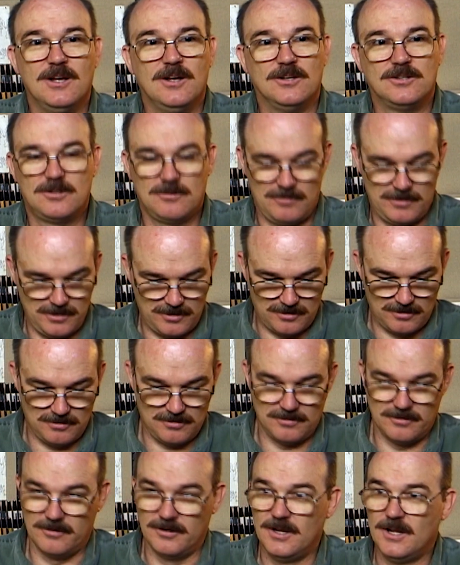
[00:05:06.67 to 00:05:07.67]
So he
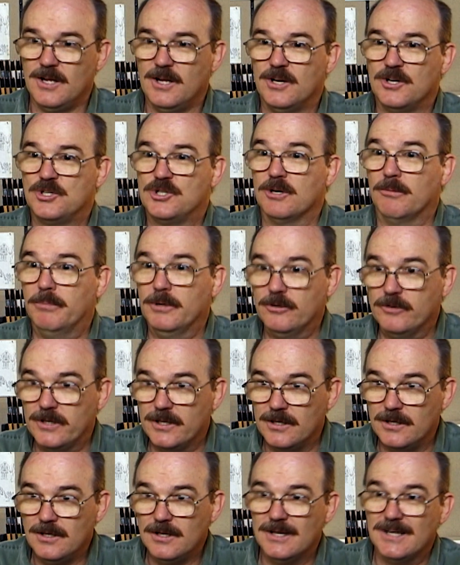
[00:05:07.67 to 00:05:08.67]
called her
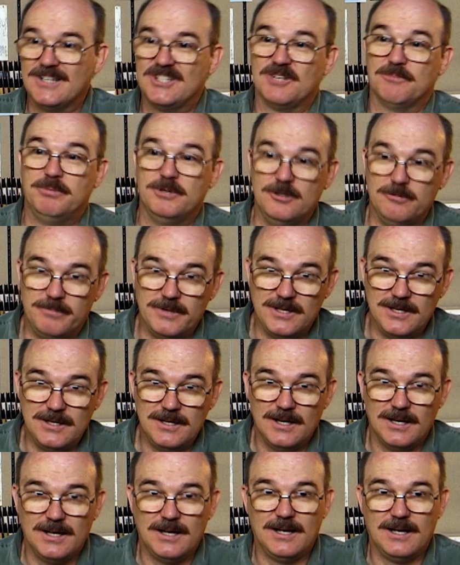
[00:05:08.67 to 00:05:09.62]
Shabooty, Shapoopy,